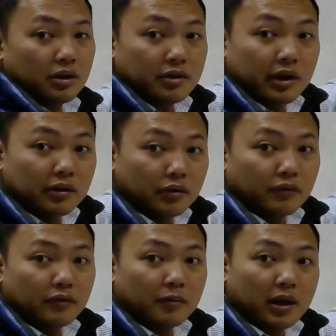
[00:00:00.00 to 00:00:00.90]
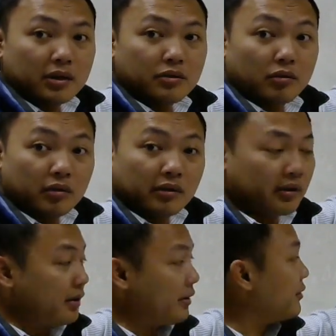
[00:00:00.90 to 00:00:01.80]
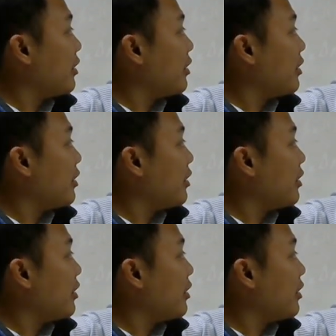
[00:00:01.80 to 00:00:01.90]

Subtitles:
chain rule for partial derivative